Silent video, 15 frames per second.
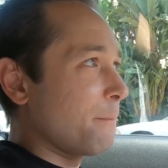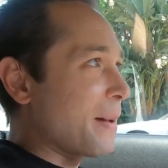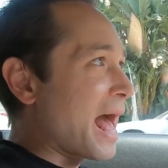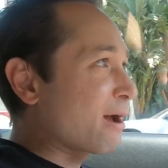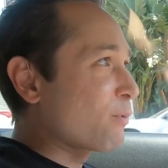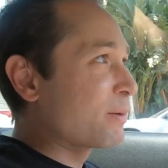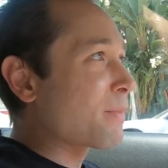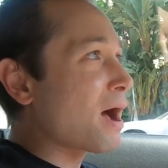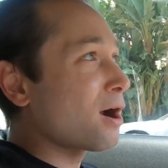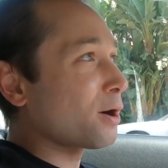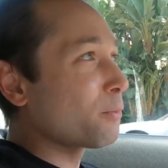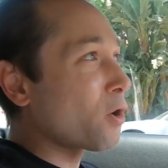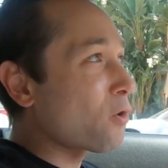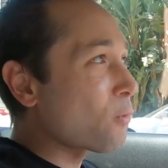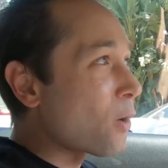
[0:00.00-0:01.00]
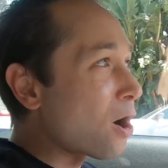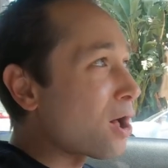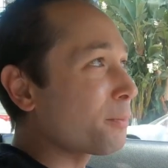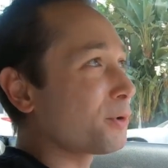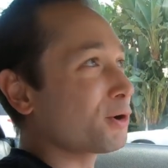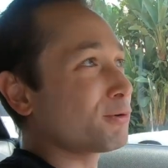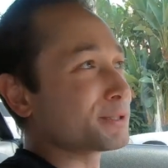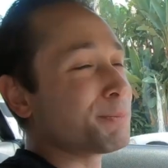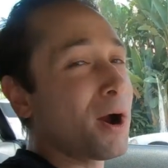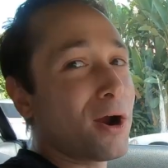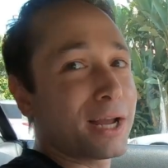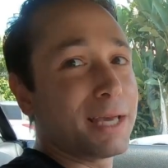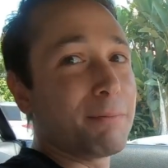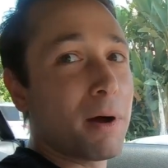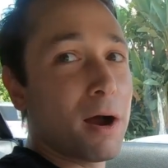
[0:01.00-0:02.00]
back when Mark Wahlberg was
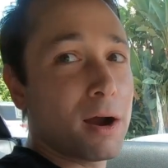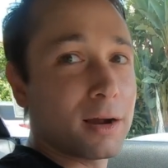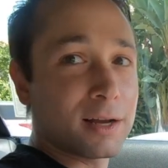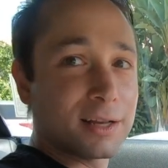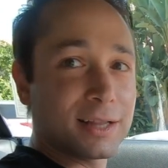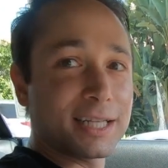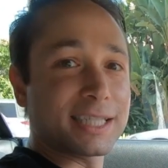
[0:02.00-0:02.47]
Marky Mark,